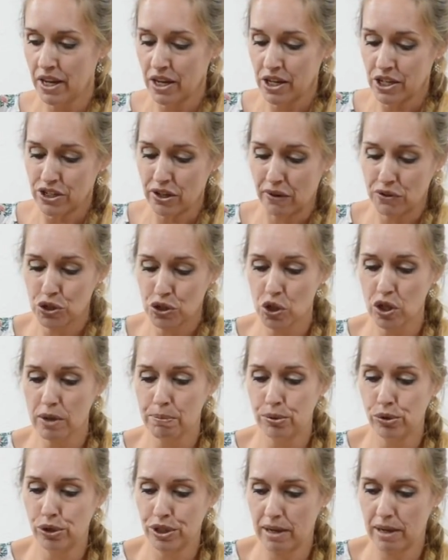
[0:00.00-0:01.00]
So I'm just gonna
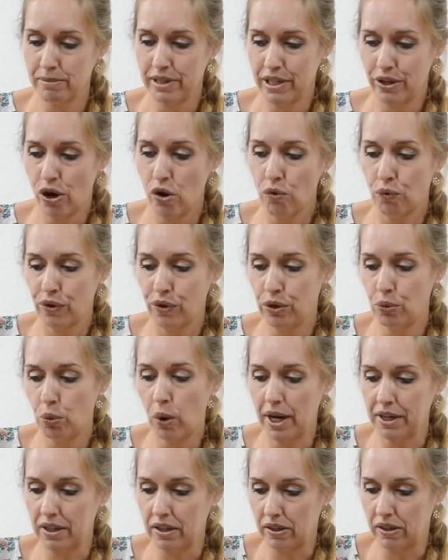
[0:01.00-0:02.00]
pour them here over in the
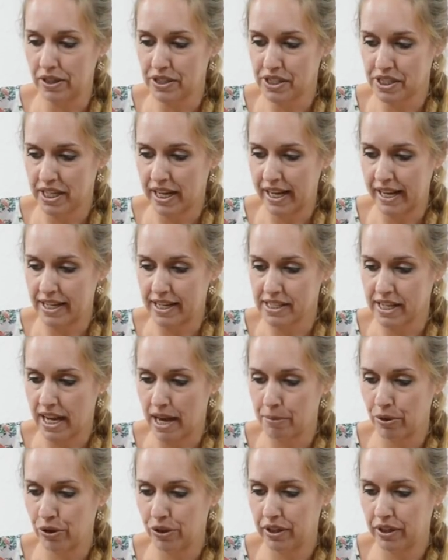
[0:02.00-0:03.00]
wine glass, as
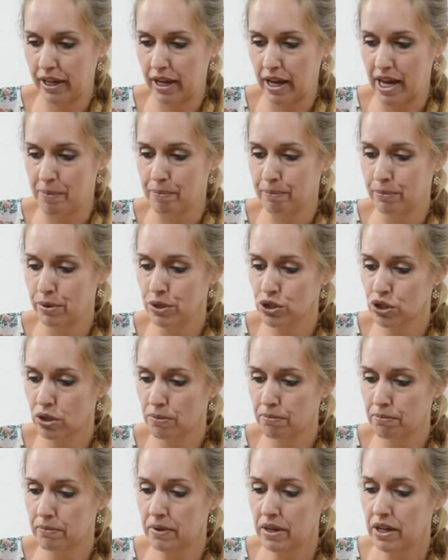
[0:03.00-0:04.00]
I'm gonna put
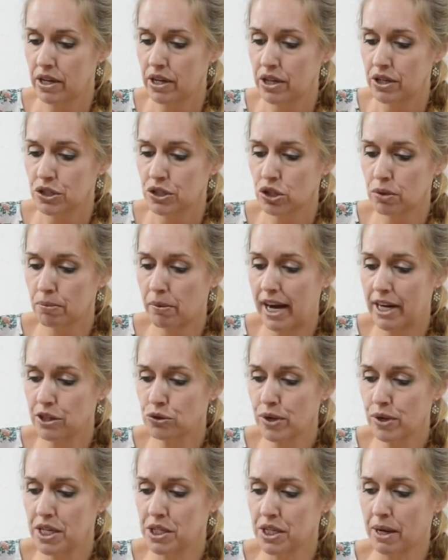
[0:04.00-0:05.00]
some
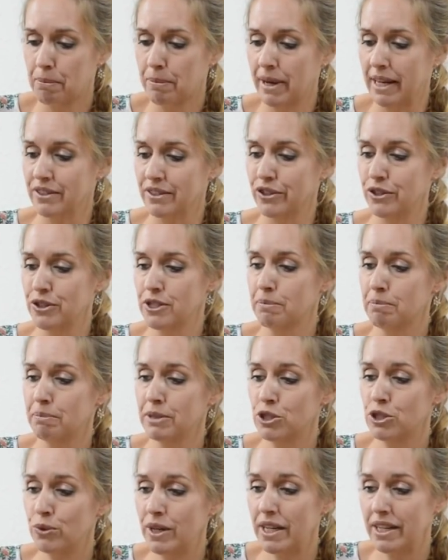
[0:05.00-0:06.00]
hydrangea petals
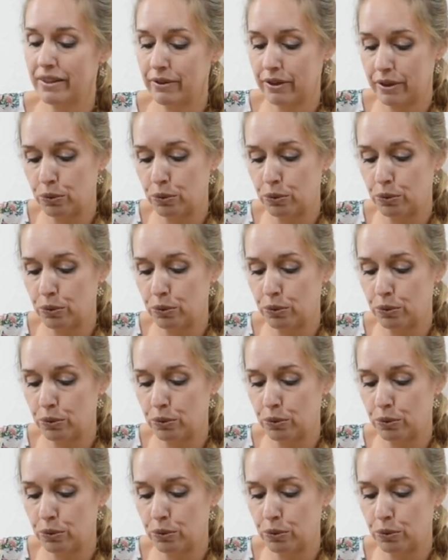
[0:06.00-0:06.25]
between the